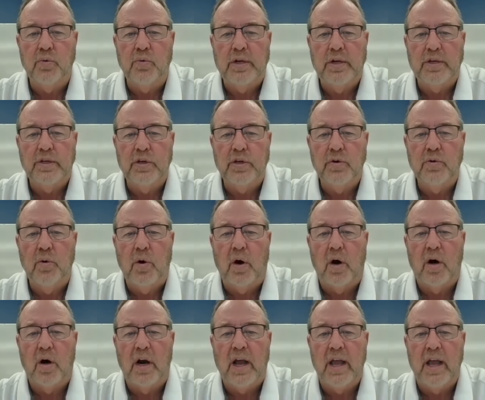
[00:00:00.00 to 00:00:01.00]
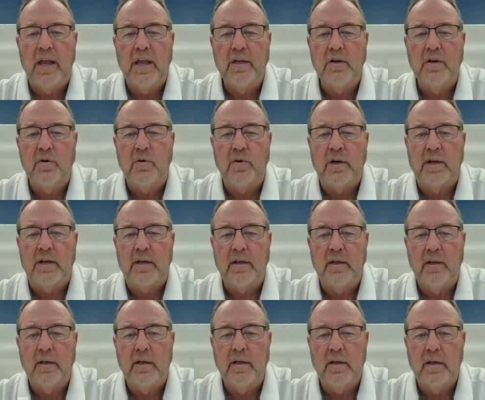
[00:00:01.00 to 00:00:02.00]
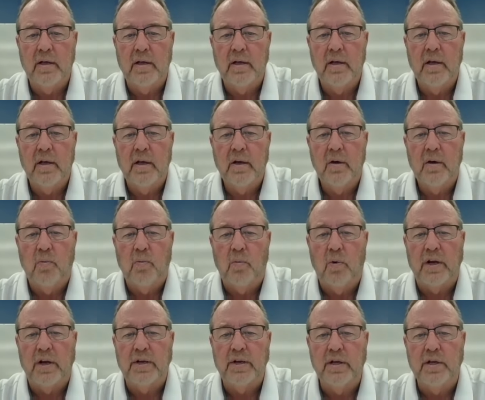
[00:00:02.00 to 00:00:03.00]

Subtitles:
when you are angry? What